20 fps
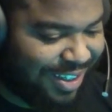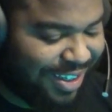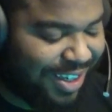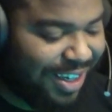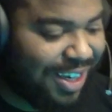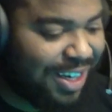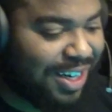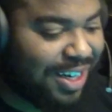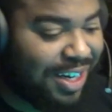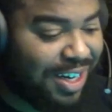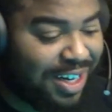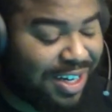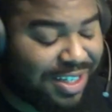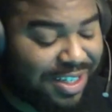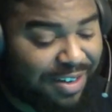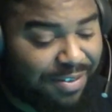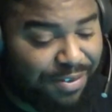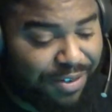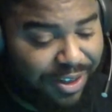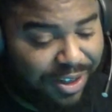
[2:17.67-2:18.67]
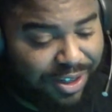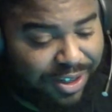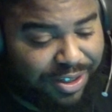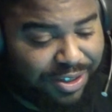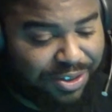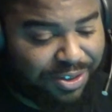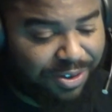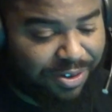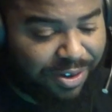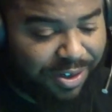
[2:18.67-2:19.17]
yeah, guys, I really
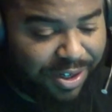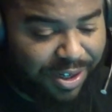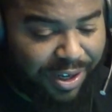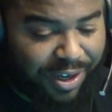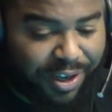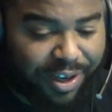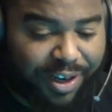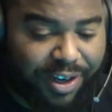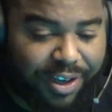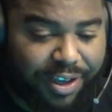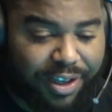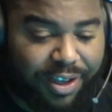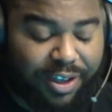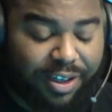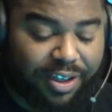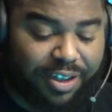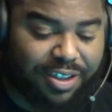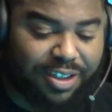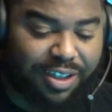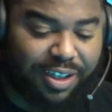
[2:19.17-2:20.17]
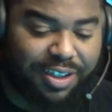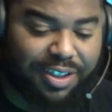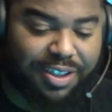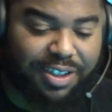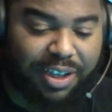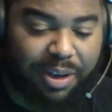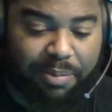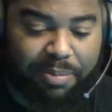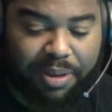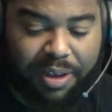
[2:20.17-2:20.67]
enjoyed that. It, it looks like
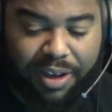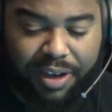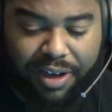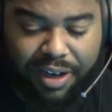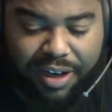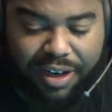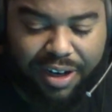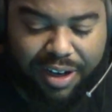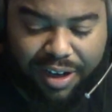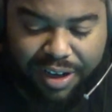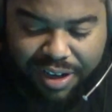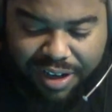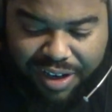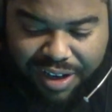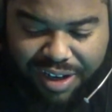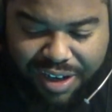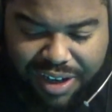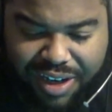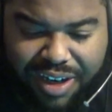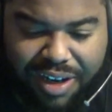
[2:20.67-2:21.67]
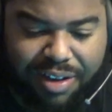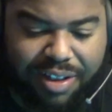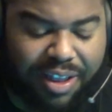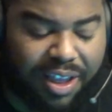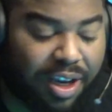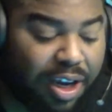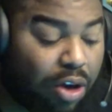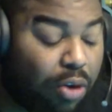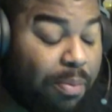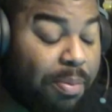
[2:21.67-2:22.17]
something I
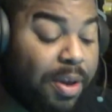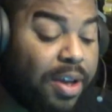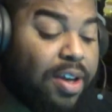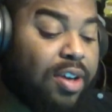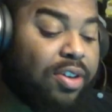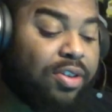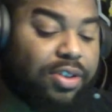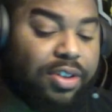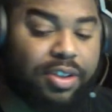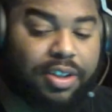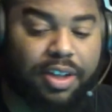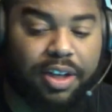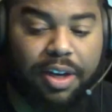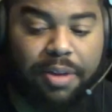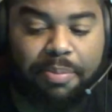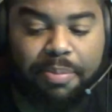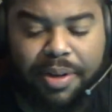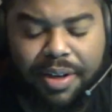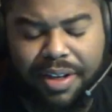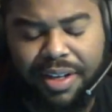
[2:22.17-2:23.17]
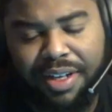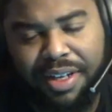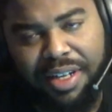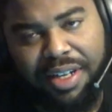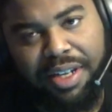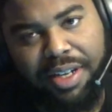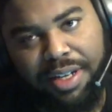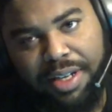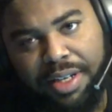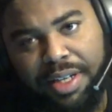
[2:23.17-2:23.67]
think I would be interested in, but
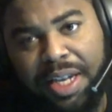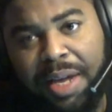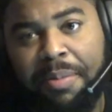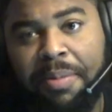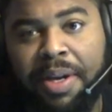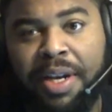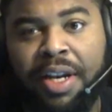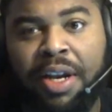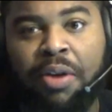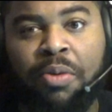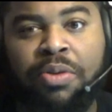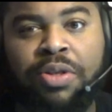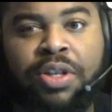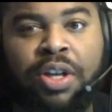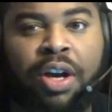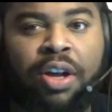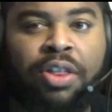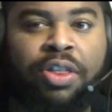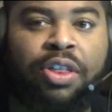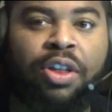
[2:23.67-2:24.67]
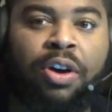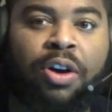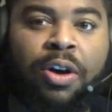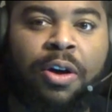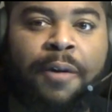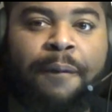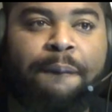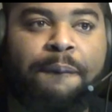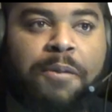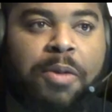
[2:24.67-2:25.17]
let me know what y'all
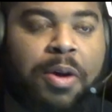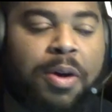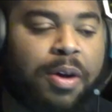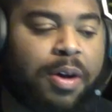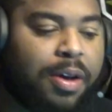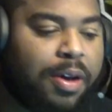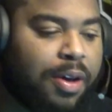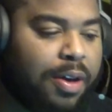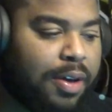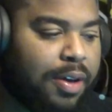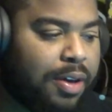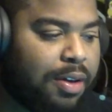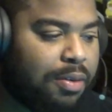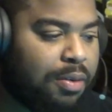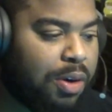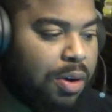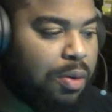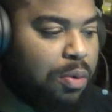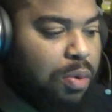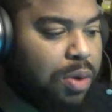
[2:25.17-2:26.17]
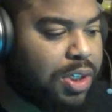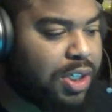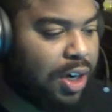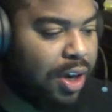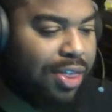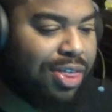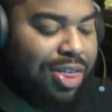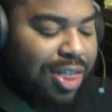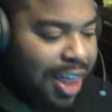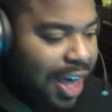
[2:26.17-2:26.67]
thought. Uh, well, what
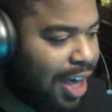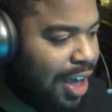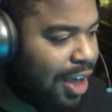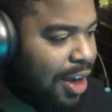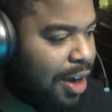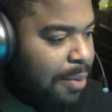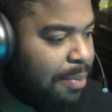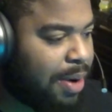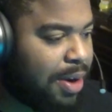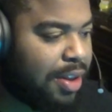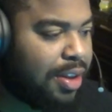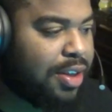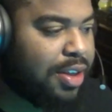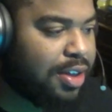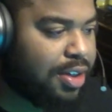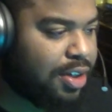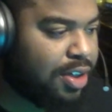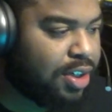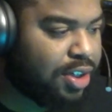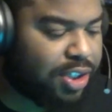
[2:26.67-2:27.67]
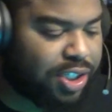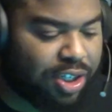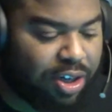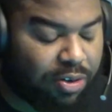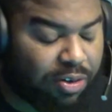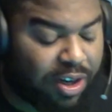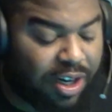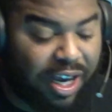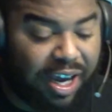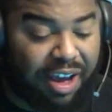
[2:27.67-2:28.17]
y'all think about the, the
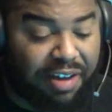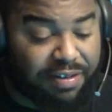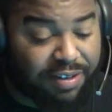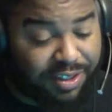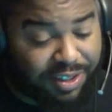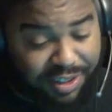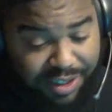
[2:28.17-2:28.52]
show? Cause I haven't